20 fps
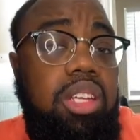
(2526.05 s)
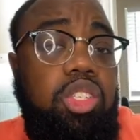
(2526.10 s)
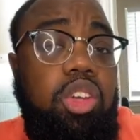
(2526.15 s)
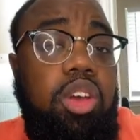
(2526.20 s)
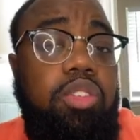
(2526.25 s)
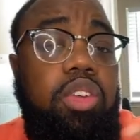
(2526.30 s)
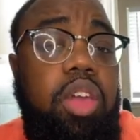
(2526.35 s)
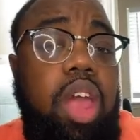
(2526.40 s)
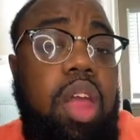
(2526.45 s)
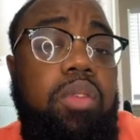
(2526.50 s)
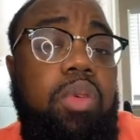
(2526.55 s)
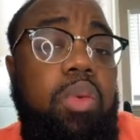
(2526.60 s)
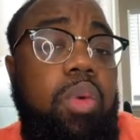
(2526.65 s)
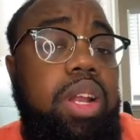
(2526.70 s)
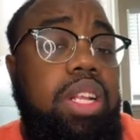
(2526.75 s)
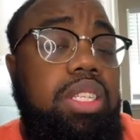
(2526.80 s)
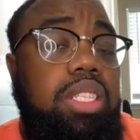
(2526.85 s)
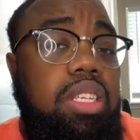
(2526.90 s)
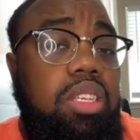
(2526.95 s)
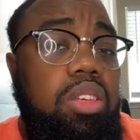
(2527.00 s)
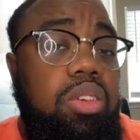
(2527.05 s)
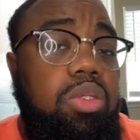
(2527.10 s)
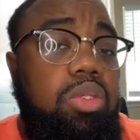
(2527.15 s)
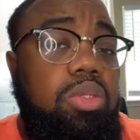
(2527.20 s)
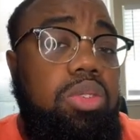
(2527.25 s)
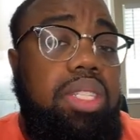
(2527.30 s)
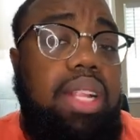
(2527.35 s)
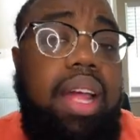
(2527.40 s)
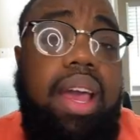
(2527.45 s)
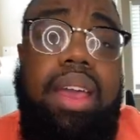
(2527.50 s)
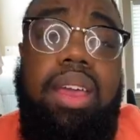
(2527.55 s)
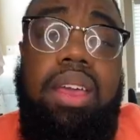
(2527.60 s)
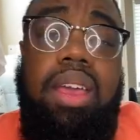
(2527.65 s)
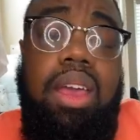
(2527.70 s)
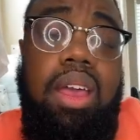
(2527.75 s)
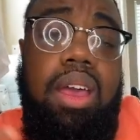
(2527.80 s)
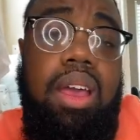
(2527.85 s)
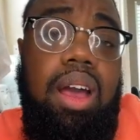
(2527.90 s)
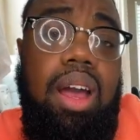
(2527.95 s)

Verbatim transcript: So if you ever wanted to use like,